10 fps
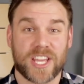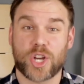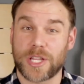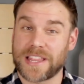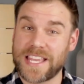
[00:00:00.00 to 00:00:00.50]
it
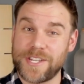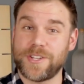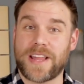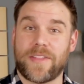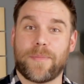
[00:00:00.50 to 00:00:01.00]
could lead
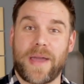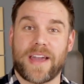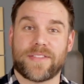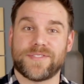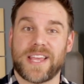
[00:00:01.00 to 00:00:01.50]
you down the
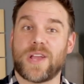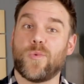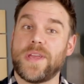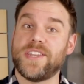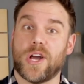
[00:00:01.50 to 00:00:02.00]
path of
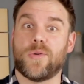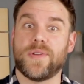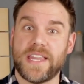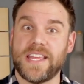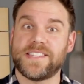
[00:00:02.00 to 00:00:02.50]
saying we
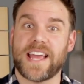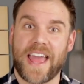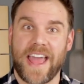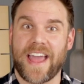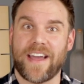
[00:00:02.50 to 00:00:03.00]
don't need to
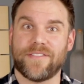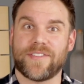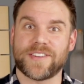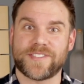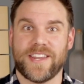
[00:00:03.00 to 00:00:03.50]

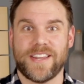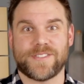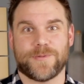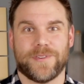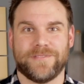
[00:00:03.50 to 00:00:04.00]
have a Sunday
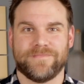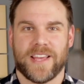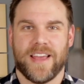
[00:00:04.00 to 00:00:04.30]
school.